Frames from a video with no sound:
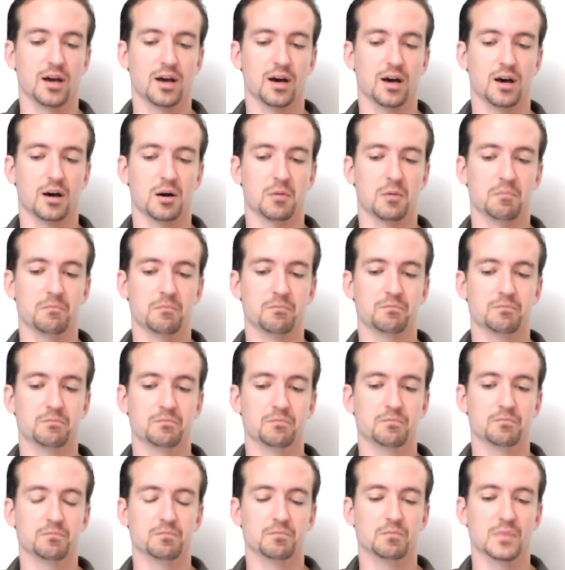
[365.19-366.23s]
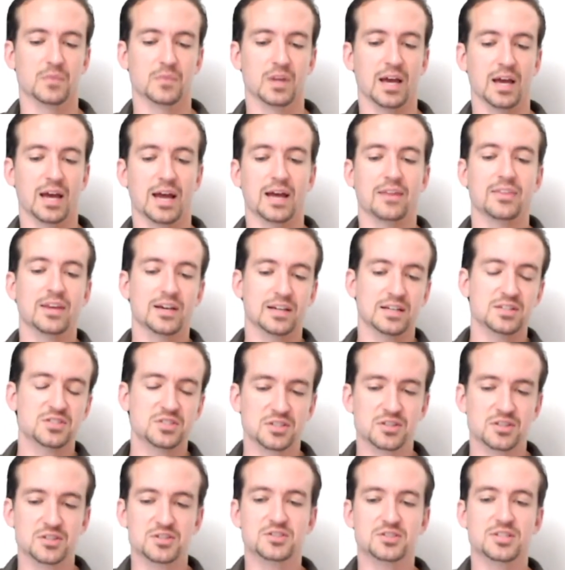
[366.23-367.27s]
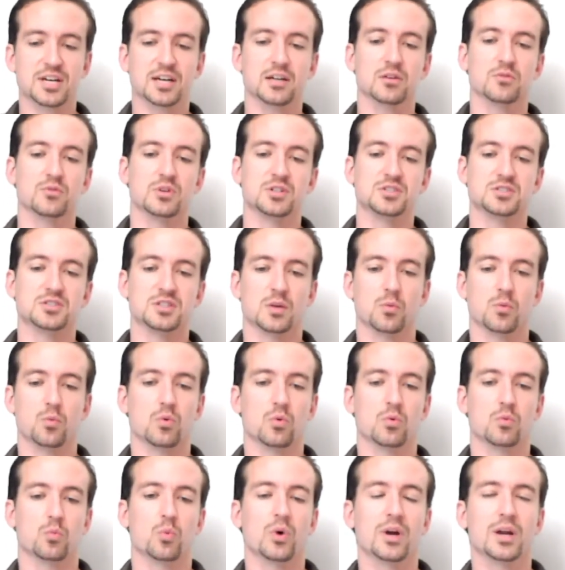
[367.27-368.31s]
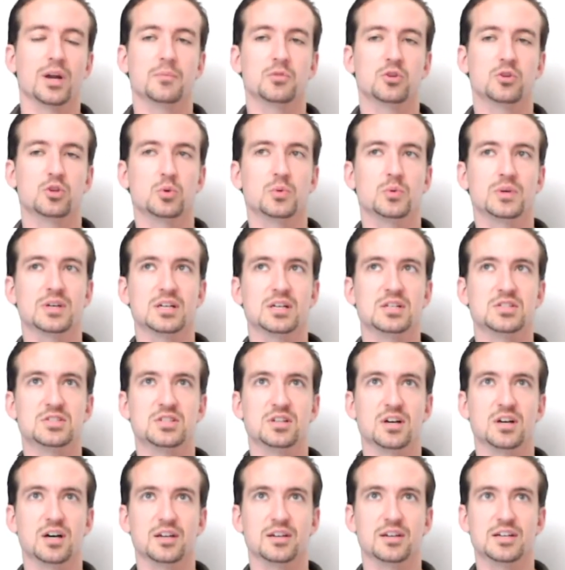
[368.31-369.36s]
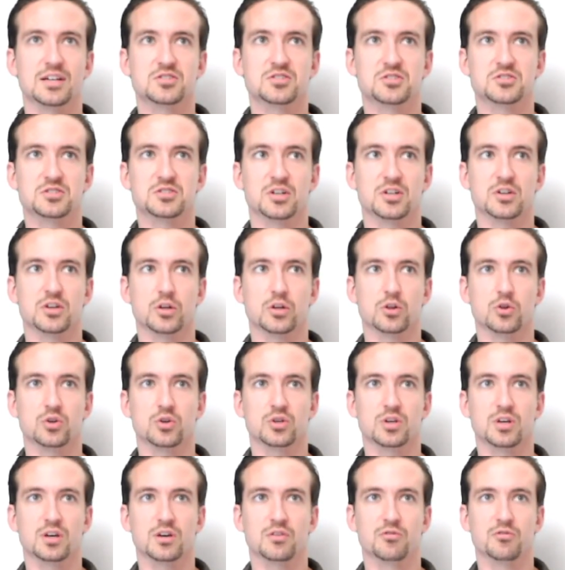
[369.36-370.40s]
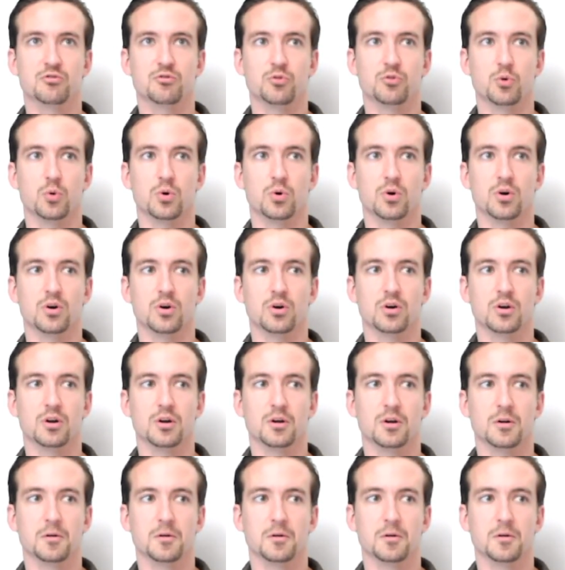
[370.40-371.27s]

Um, and that gets into the second reason. What I'm doing is not necessarily looking for